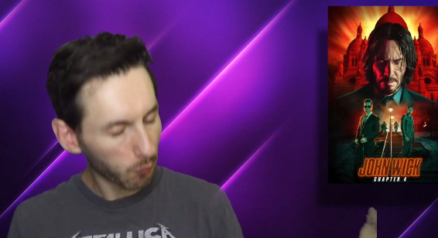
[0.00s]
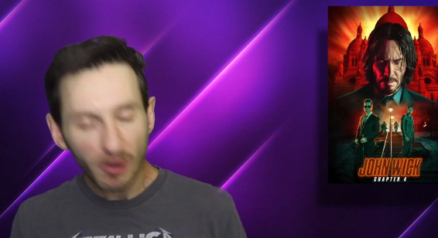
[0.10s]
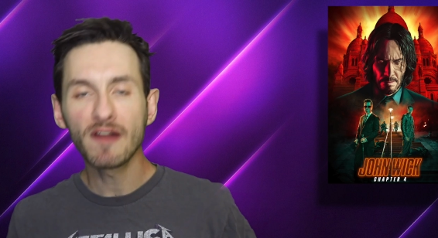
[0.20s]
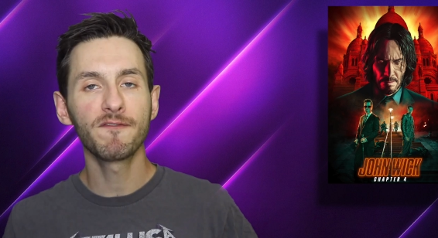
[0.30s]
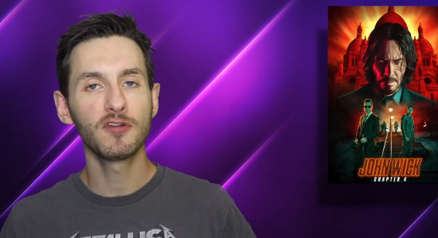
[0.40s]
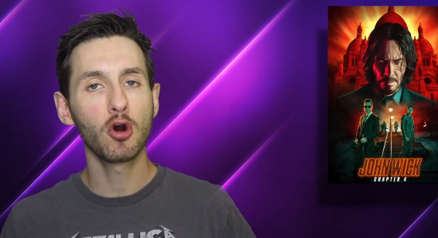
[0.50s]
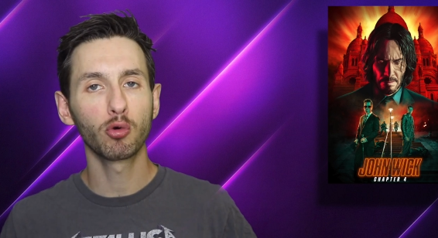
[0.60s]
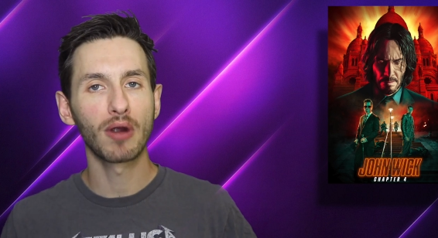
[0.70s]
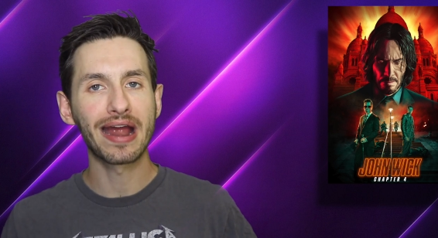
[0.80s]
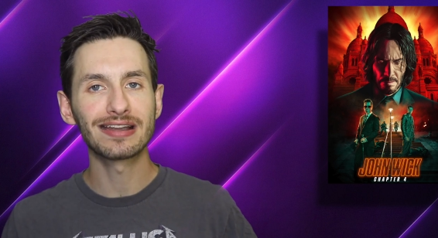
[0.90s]
Speaker 1: It wouldn't
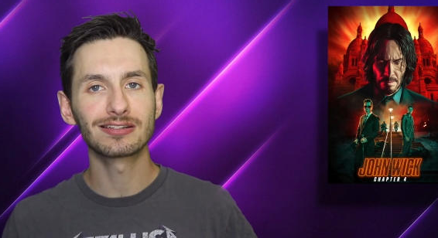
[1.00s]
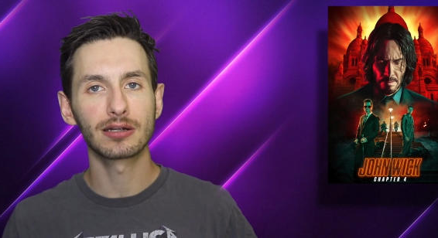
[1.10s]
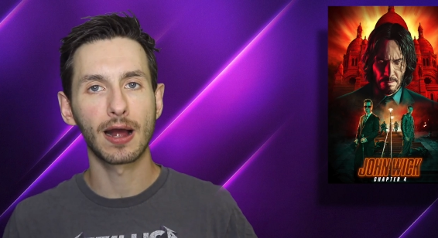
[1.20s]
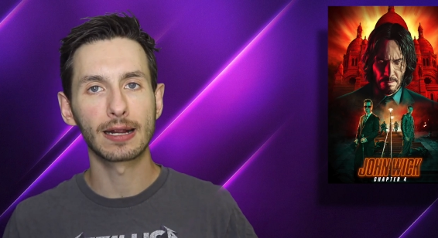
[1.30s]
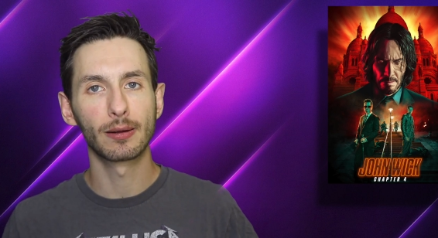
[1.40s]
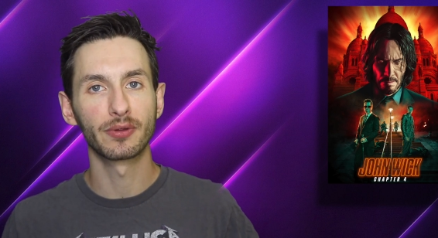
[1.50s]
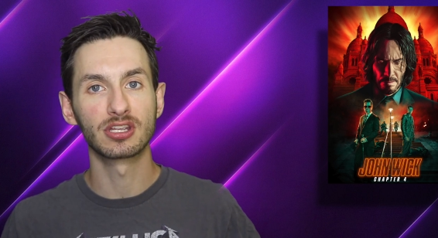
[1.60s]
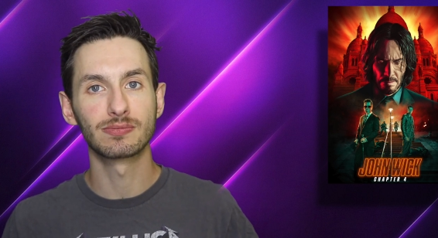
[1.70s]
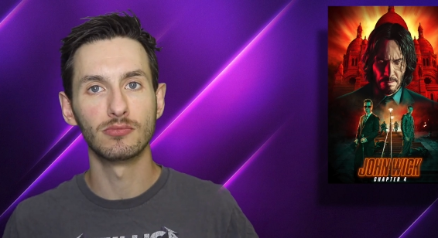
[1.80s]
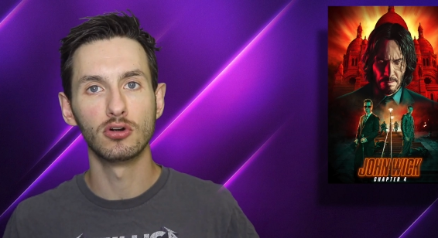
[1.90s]
feel right talking about
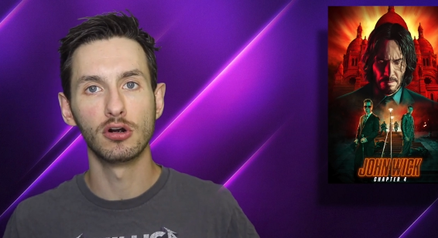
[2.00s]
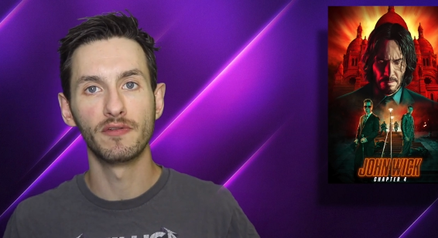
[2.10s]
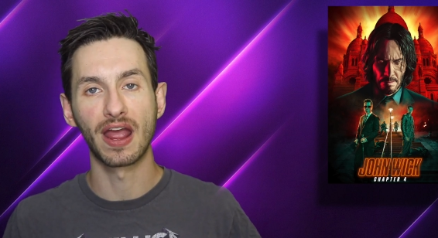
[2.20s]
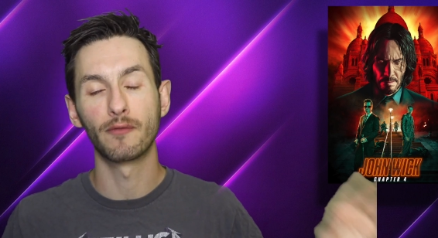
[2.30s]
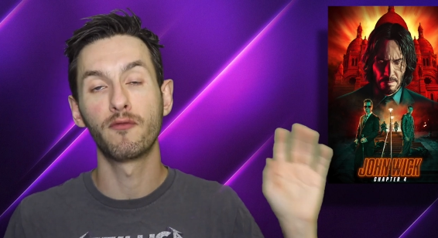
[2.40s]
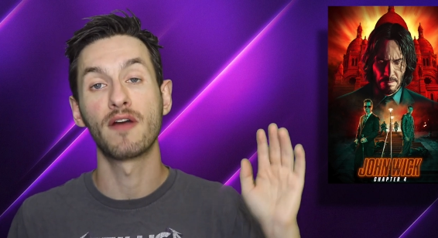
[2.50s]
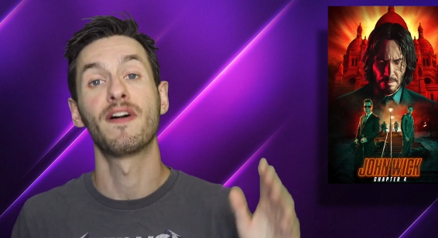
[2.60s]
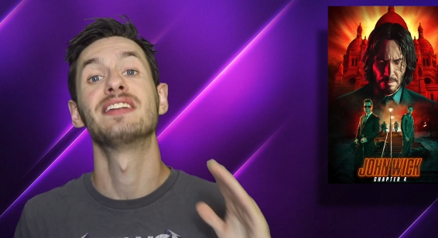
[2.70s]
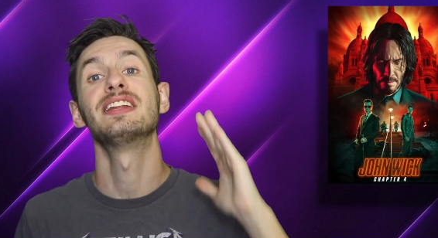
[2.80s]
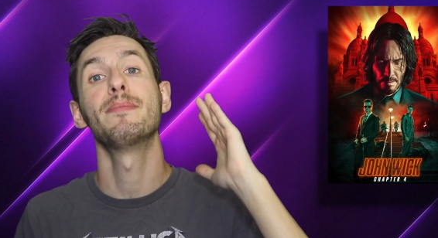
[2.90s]
this movie
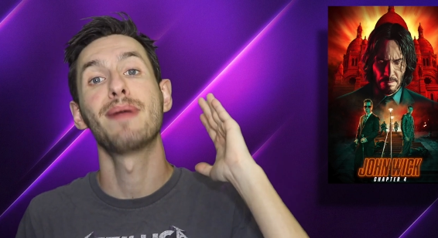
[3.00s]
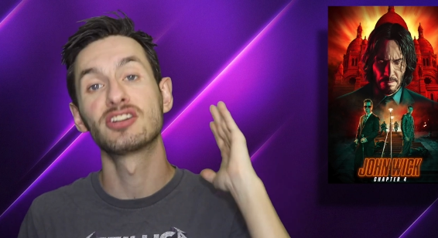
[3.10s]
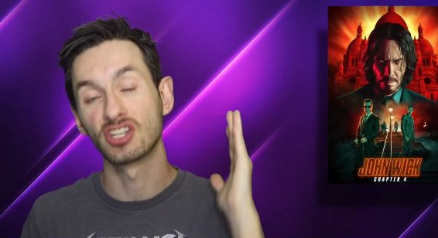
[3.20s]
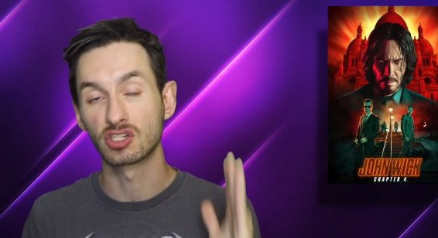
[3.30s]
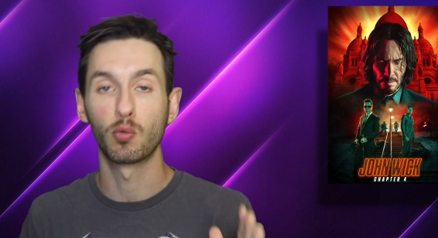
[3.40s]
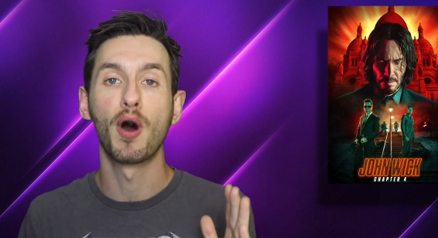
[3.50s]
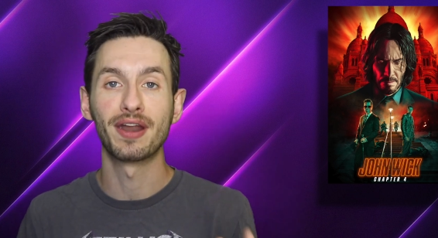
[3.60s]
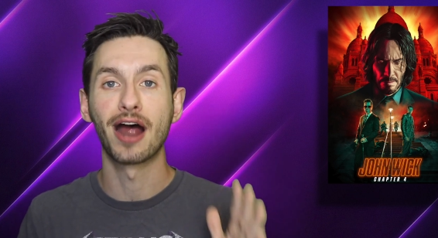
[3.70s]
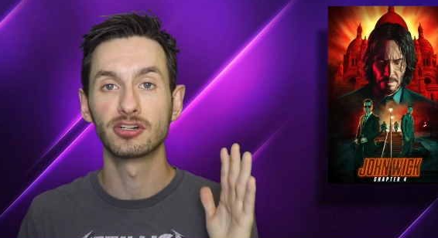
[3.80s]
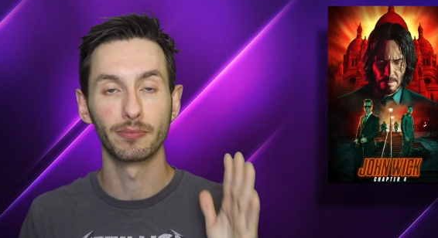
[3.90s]
if I didn't mention this
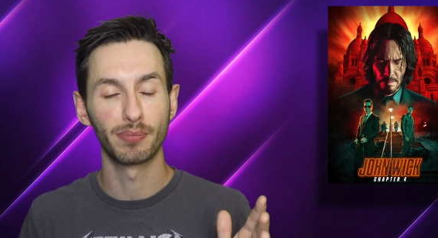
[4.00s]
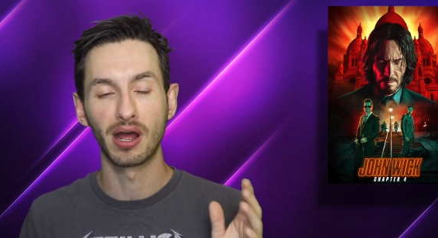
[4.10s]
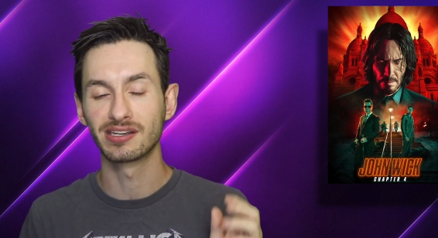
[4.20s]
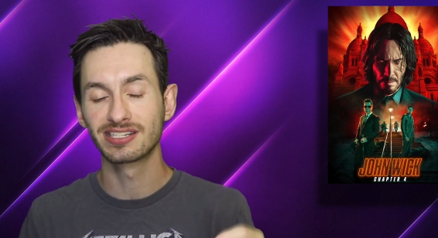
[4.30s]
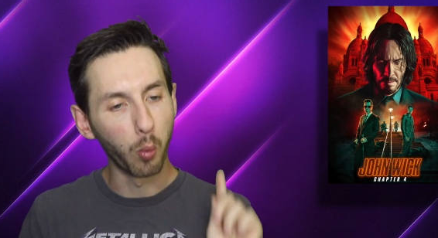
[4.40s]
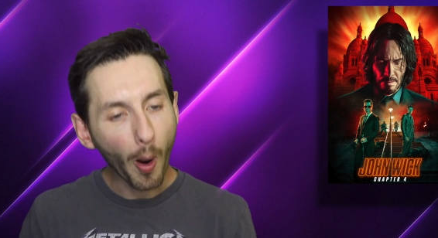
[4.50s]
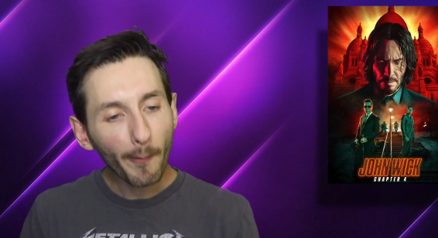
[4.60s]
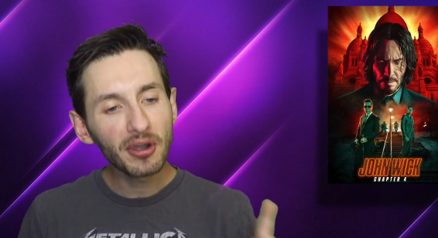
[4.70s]
one actor, but one